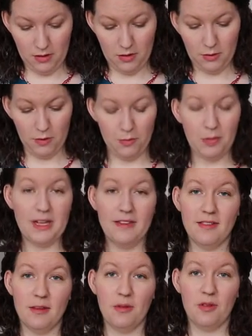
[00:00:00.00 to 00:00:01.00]
So I've
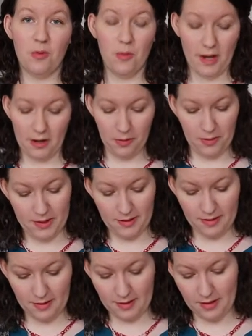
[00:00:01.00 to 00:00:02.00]
placed some of the wider
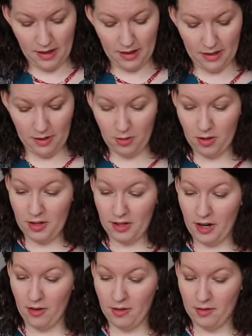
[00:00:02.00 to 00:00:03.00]
ones. I think I'm going to
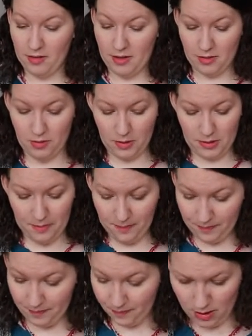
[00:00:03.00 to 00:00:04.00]
get rid of this one.